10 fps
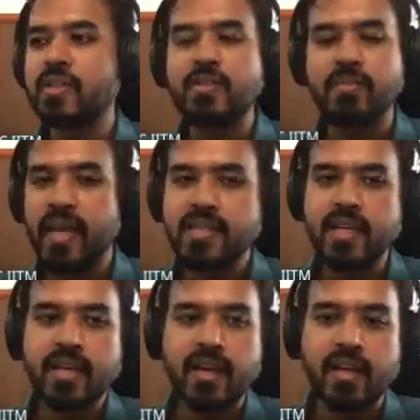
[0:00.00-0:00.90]
right?
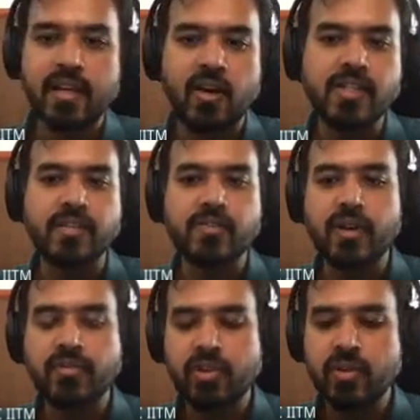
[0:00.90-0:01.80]
So I want to
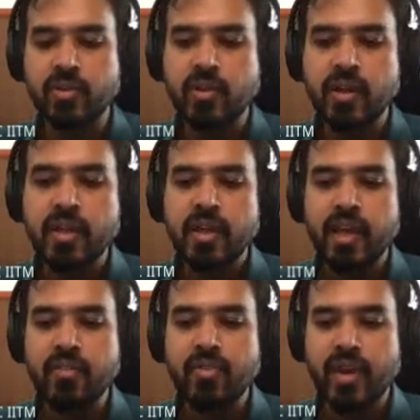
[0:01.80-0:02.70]
express a logical
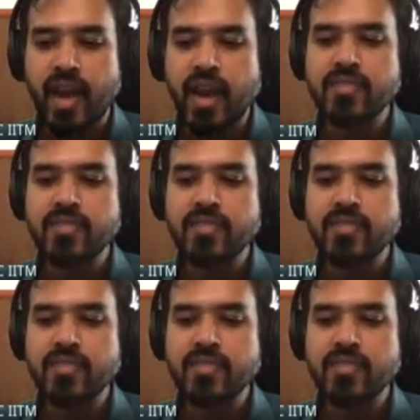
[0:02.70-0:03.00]
statement,